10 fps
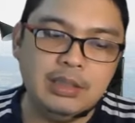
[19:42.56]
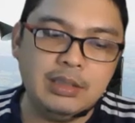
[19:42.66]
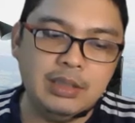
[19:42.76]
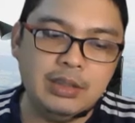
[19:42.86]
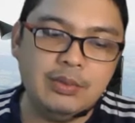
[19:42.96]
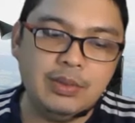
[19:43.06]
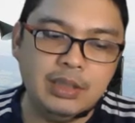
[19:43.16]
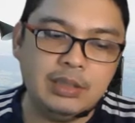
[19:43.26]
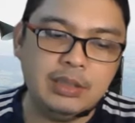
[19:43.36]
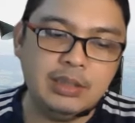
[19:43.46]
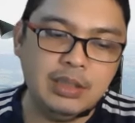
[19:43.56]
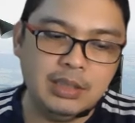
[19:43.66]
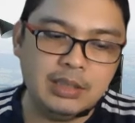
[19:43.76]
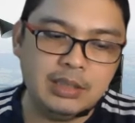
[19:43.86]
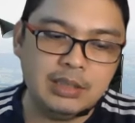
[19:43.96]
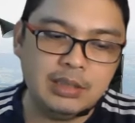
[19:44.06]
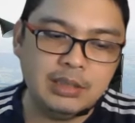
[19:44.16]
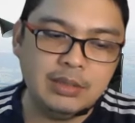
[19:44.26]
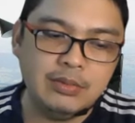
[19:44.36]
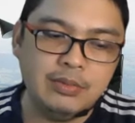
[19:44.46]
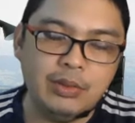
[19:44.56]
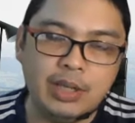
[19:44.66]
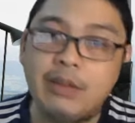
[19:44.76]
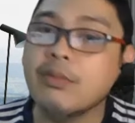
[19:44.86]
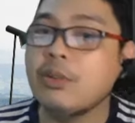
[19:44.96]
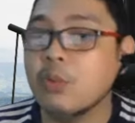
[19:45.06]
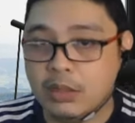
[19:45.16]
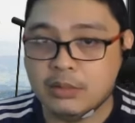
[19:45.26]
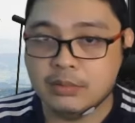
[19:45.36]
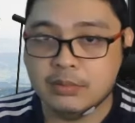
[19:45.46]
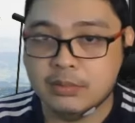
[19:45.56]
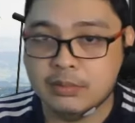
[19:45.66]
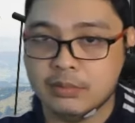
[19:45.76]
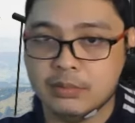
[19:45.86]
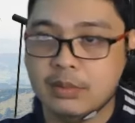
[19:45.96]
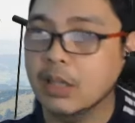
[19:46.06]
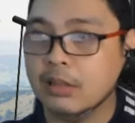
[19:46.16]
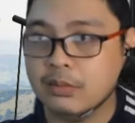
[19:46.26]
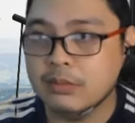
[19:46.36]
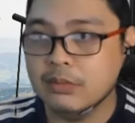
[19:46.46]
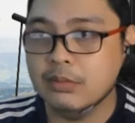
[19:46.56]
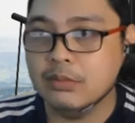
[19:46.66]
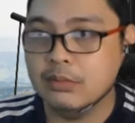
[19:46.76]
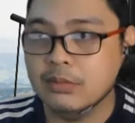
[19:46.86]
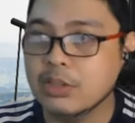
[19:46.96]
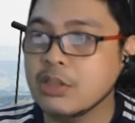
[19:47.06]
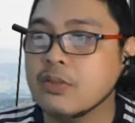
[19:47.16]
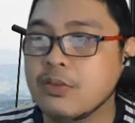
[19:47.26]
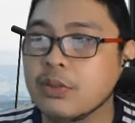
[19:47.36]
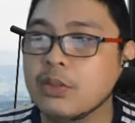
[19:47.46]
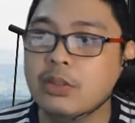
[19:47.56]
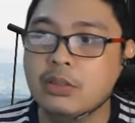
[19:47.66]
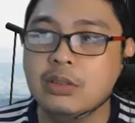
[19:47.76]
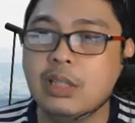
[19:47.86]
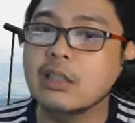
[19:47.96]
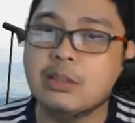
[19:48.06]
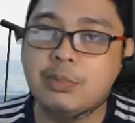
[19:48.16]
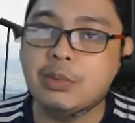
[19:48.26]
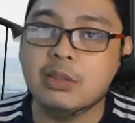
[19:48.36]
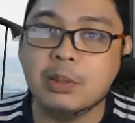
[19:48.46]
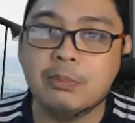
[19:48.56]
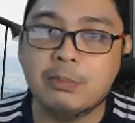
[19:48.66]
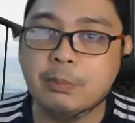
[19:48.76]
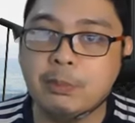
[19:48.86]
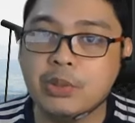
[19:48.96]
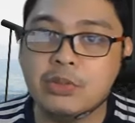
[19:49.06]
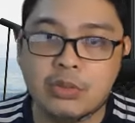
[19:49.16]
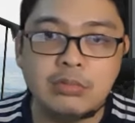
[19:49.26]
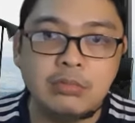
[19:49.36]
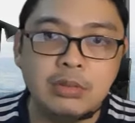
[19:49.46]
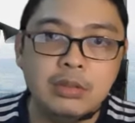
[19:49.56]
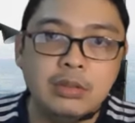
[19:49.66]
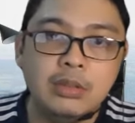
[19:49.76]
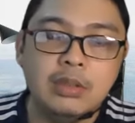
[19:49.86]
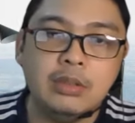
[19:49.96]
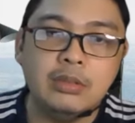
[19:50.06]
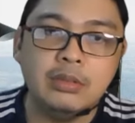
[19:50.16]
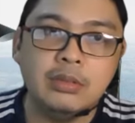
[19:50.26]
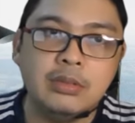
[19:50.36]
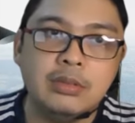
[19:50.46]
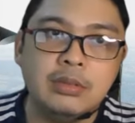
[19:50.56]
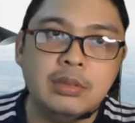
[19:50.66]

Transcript: is if it is for everyone, not just for that specific person. No.